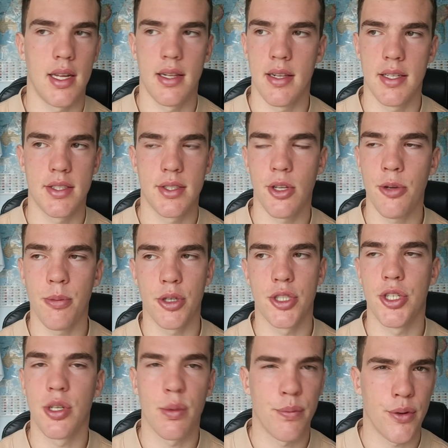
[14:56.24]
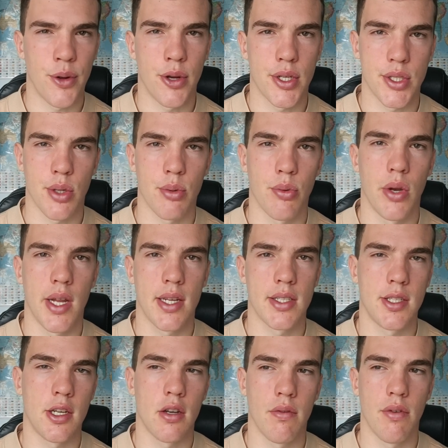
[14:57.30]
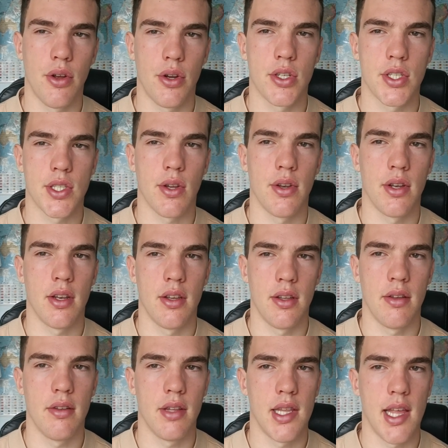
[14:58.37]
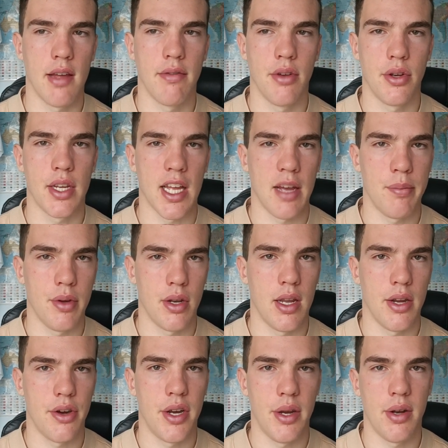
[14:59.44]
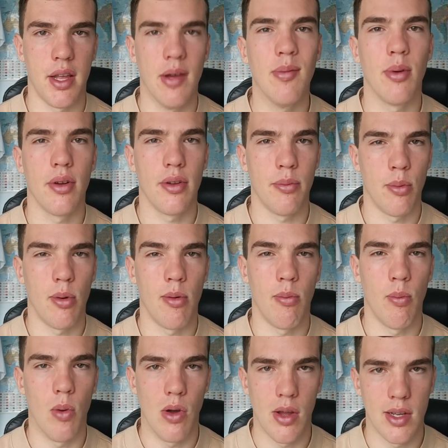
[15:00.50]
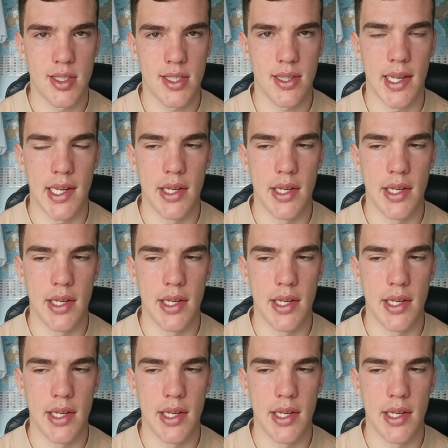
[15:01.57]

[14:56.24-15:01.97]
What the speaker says: there's so much you can focus on, really, because you can focus on their vocabulary, like what words are they